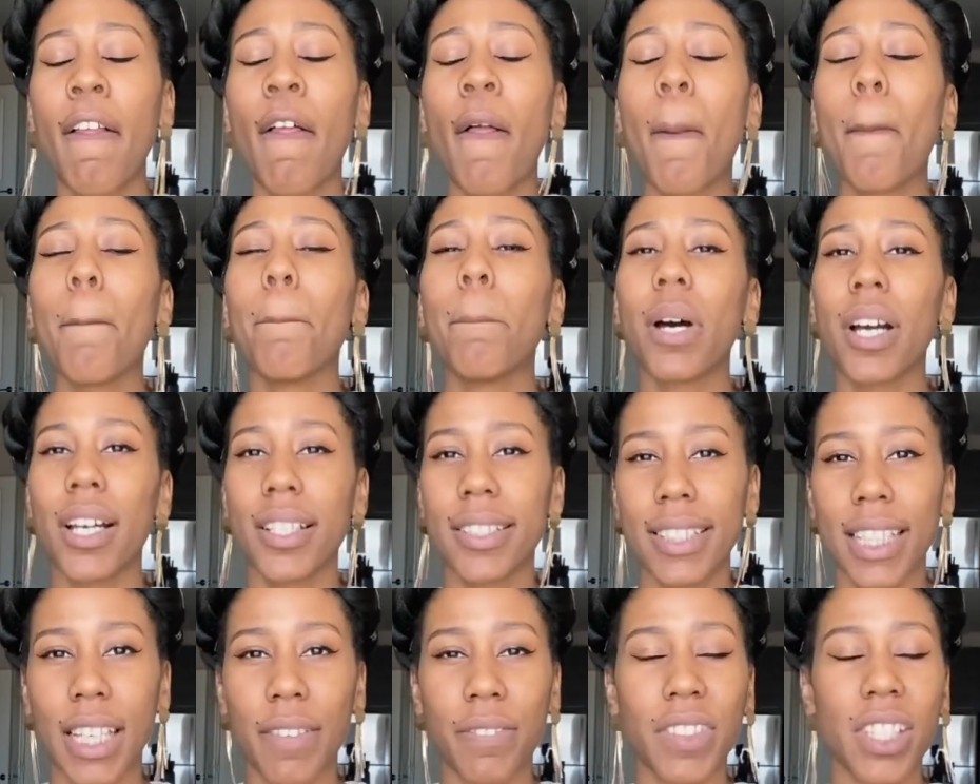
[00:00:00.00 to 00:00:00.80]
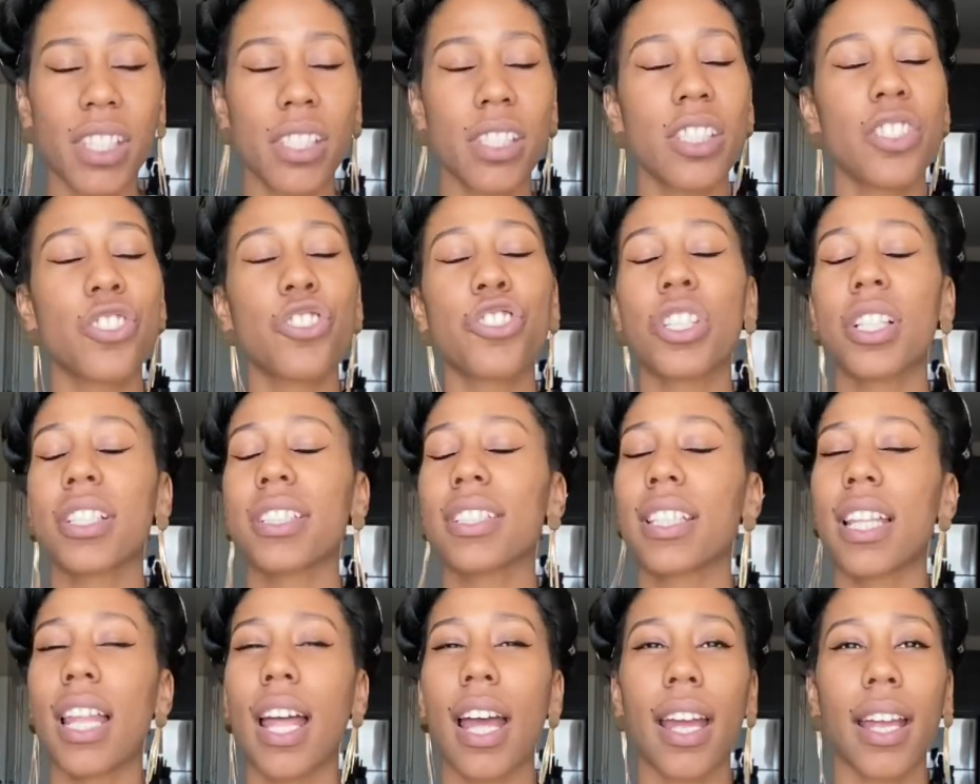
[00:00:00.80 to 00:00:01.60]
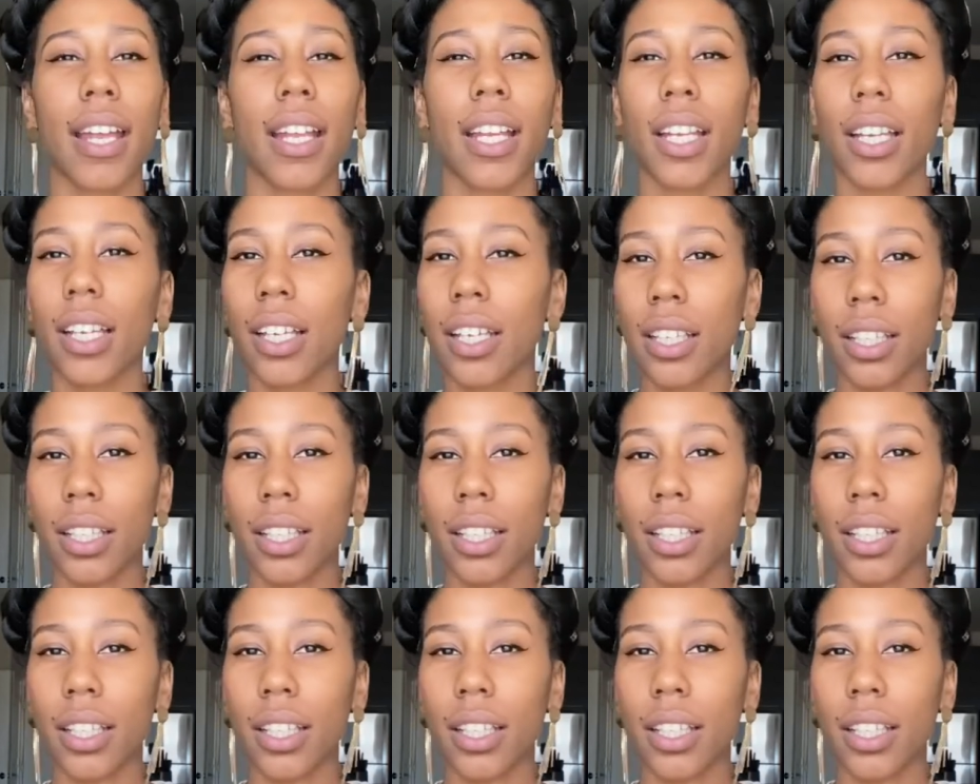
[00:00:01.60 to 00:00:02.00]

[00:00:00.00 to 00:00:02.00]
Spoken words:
But if this is just like